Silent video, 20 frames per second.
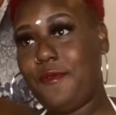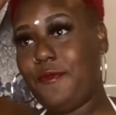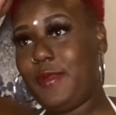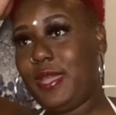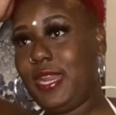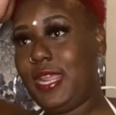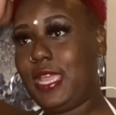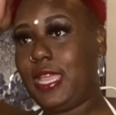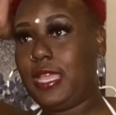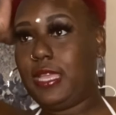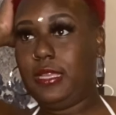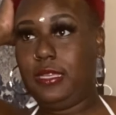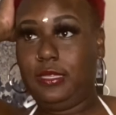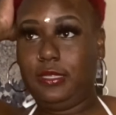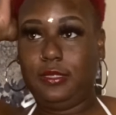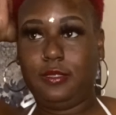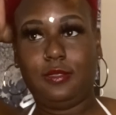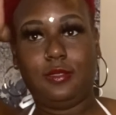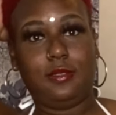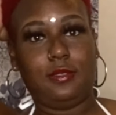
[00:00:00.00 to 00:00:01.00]
with it,
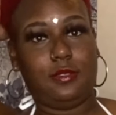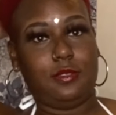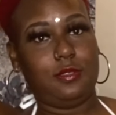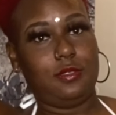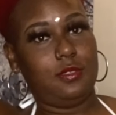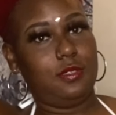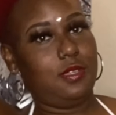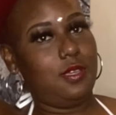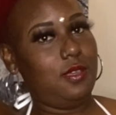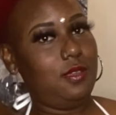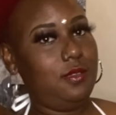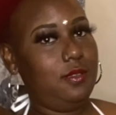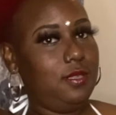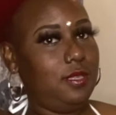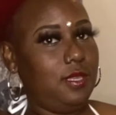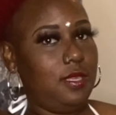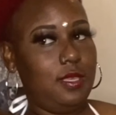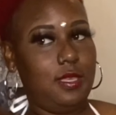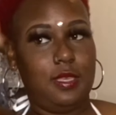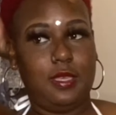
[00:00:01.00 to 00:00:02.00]
you know?
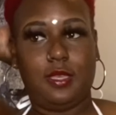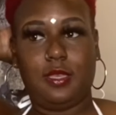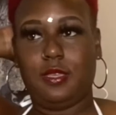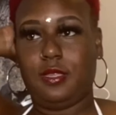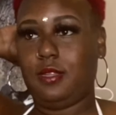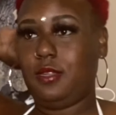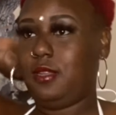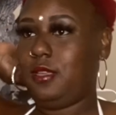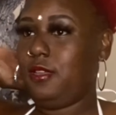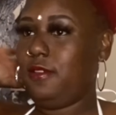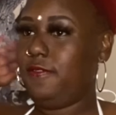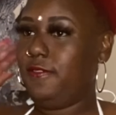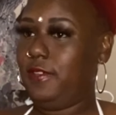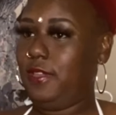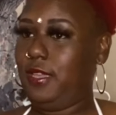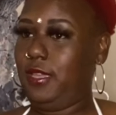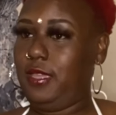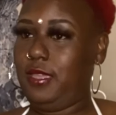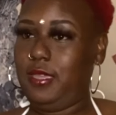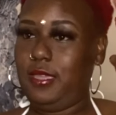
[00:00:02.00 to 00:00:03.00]
Love
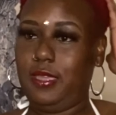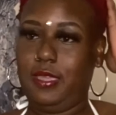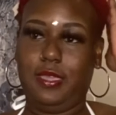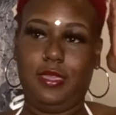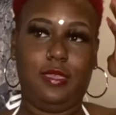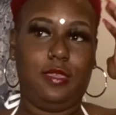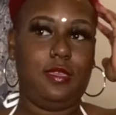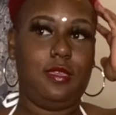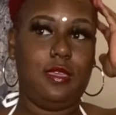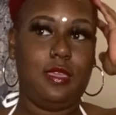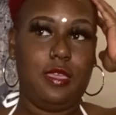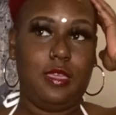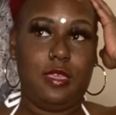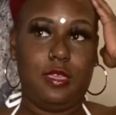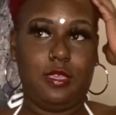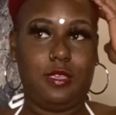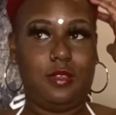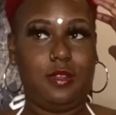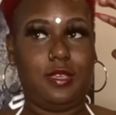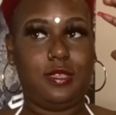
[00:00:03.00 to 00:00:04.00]
it.
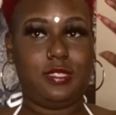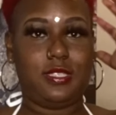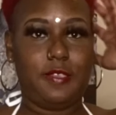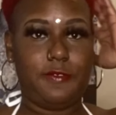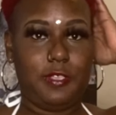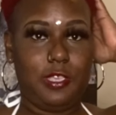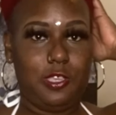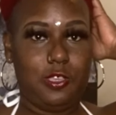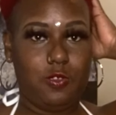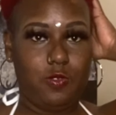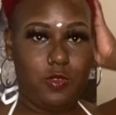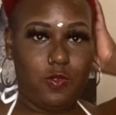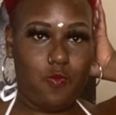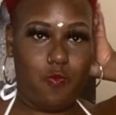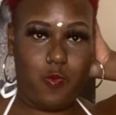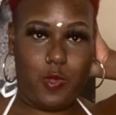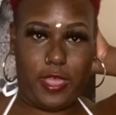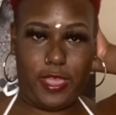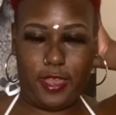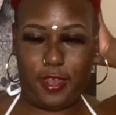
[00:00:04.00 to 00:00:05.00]
You know, something you could
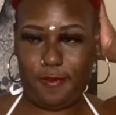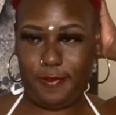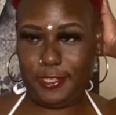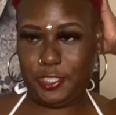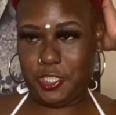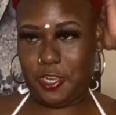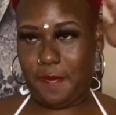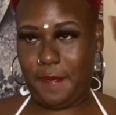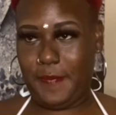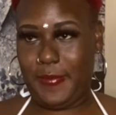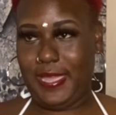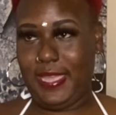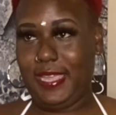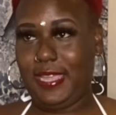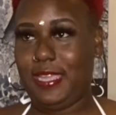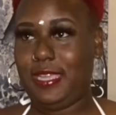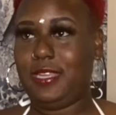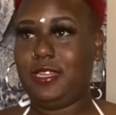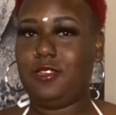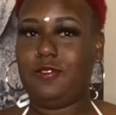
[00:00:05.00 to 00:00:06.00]
wear with your
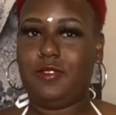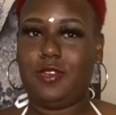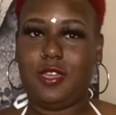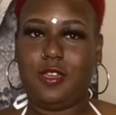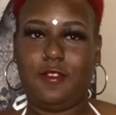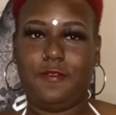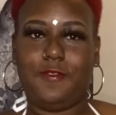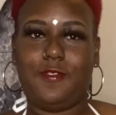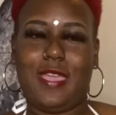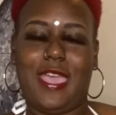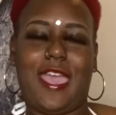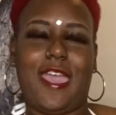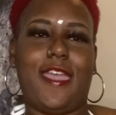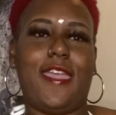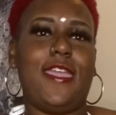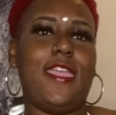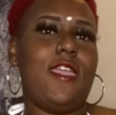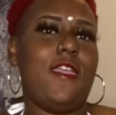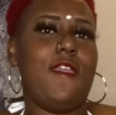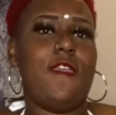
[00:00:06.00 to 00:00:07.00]
man, you know, if you have,
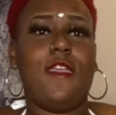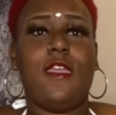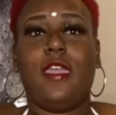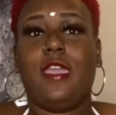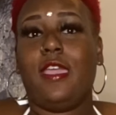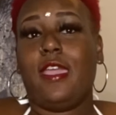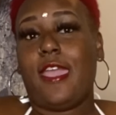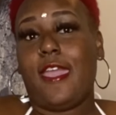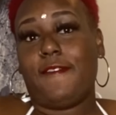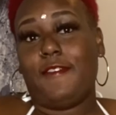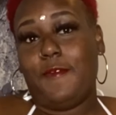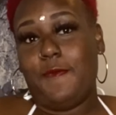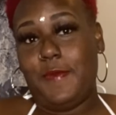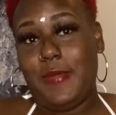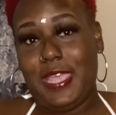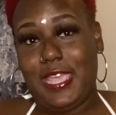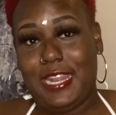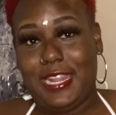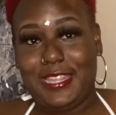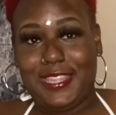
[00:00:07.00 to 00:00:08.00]
have a
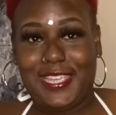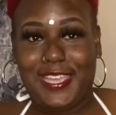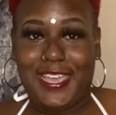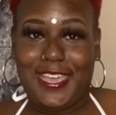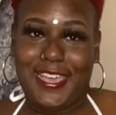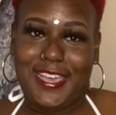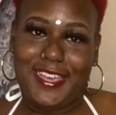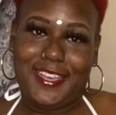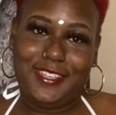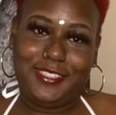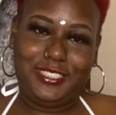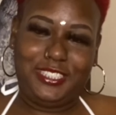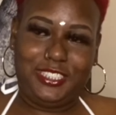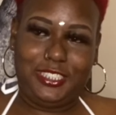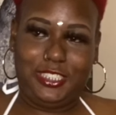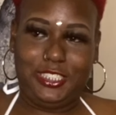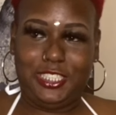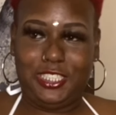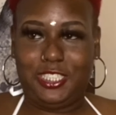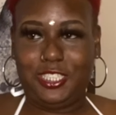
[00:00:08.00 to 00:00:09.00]
man in the house
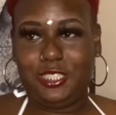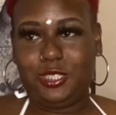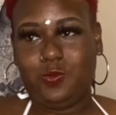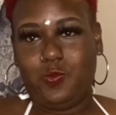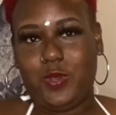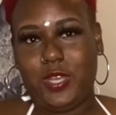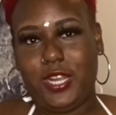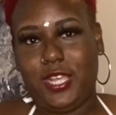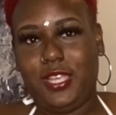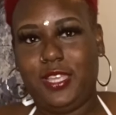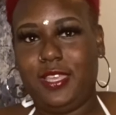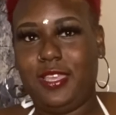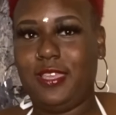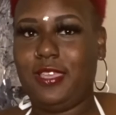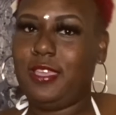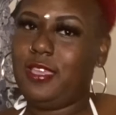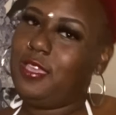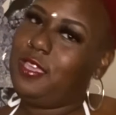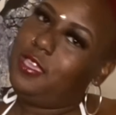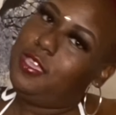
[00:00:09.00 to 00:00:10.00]
and you just want to
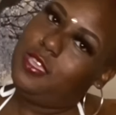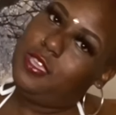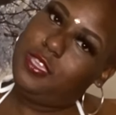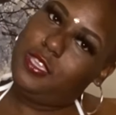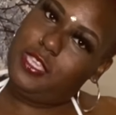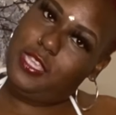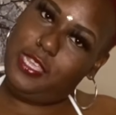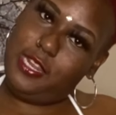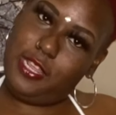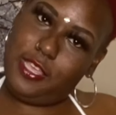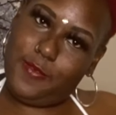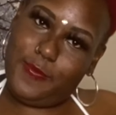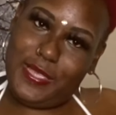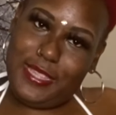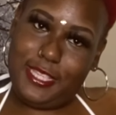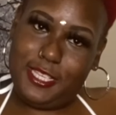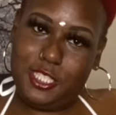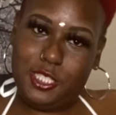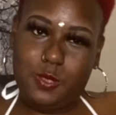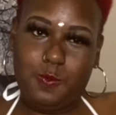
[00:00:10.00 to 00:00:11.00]
get him in
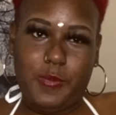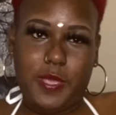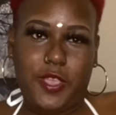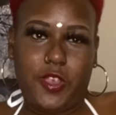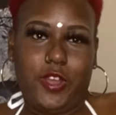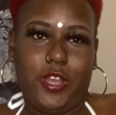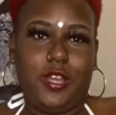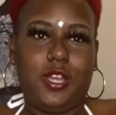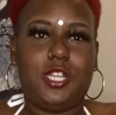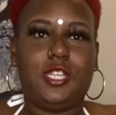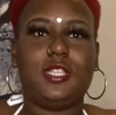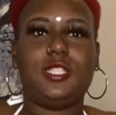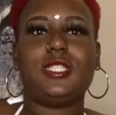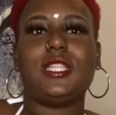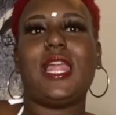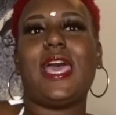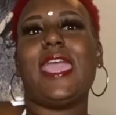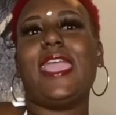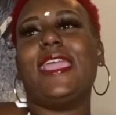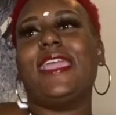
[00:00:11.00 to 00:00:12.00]
the spirit and just
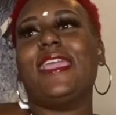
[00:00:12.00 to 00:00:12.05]
like,